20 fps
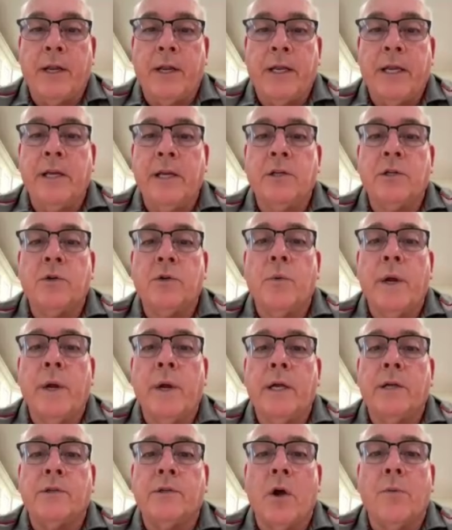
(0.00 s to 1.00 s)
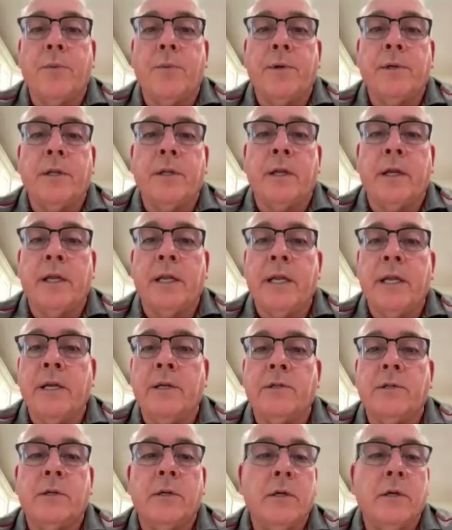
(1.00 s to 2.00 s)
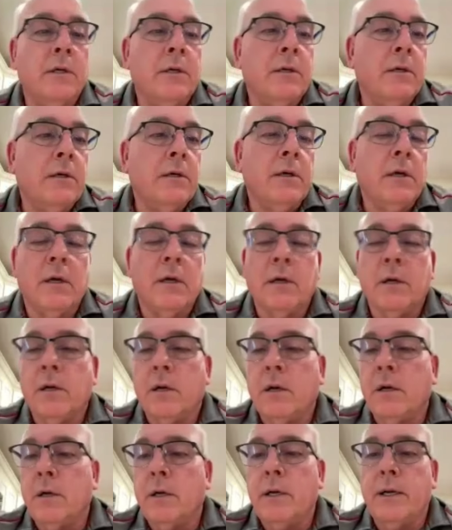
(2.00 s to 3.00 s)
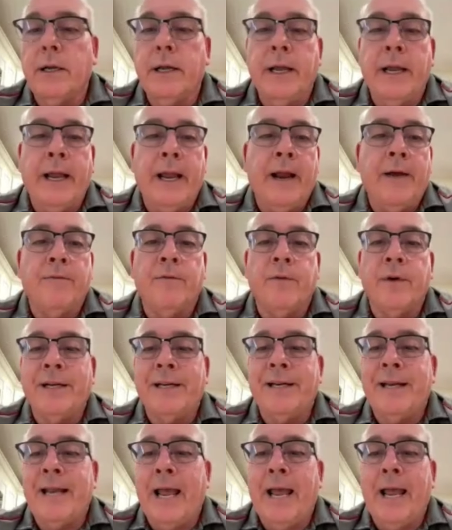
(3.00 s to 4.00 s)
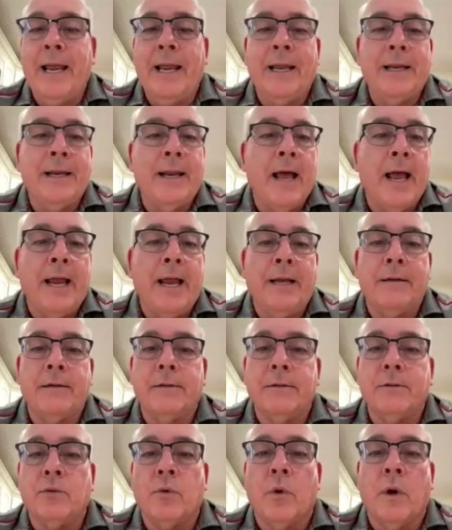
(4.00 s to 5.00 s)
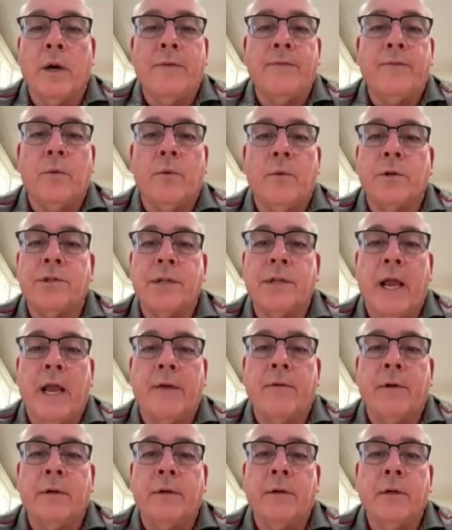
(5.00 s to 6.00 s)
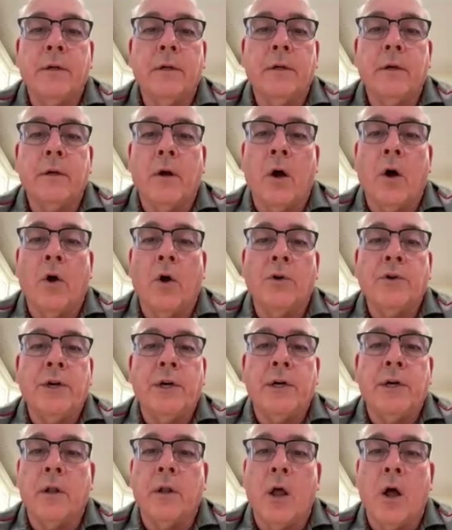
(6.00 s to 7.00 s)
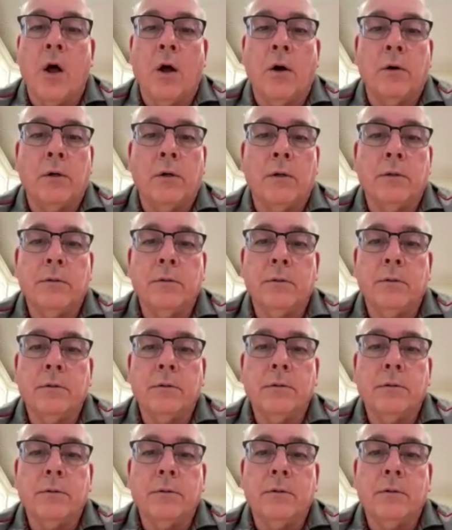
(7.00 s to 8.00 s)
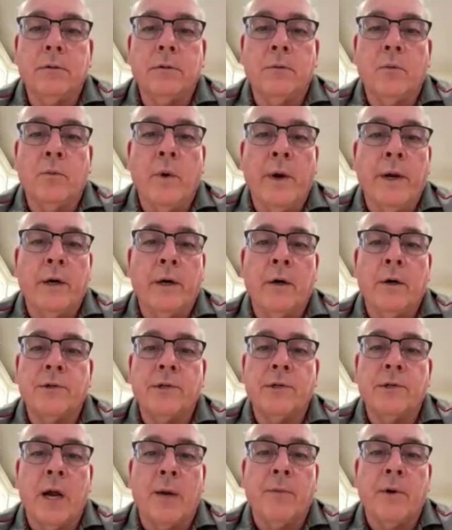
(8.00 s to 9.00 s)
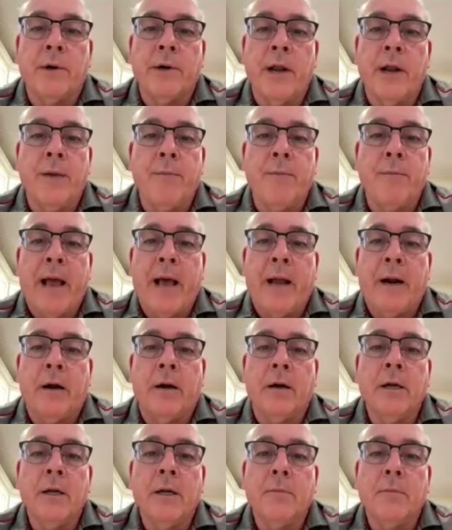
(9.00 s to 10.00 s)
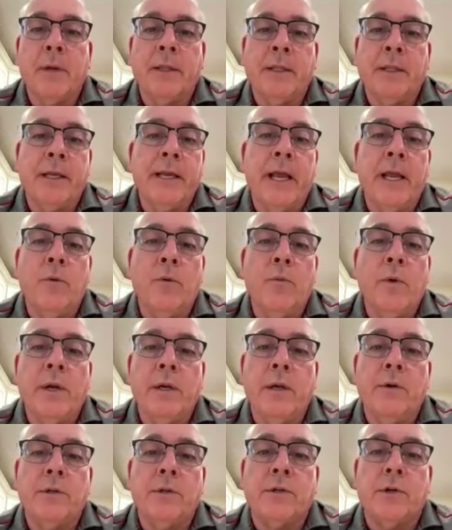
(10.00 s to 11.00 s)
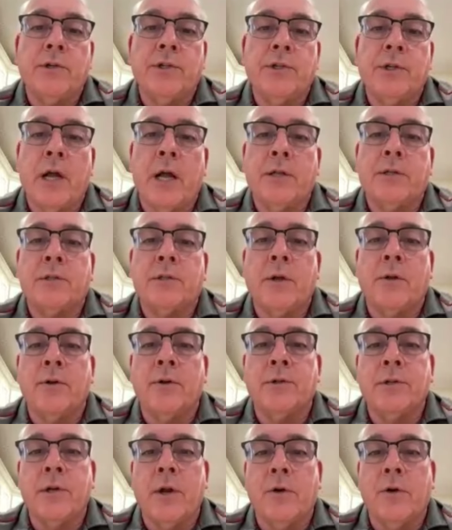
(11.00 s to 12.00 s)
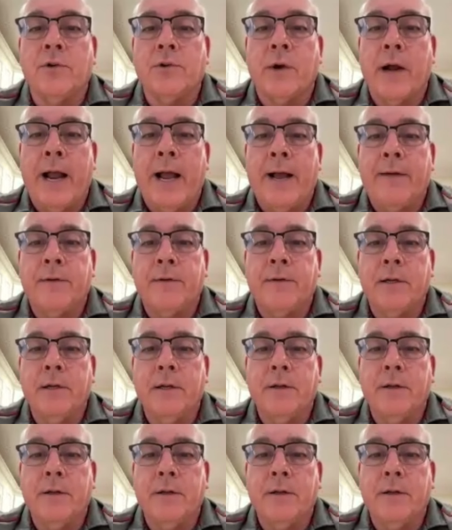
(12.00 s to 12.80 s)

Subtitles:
The east wing is open to the east every day and night, 24/7, all year long. Winter or summer, doesn't matter. But the end windows are shut, so there's no draft.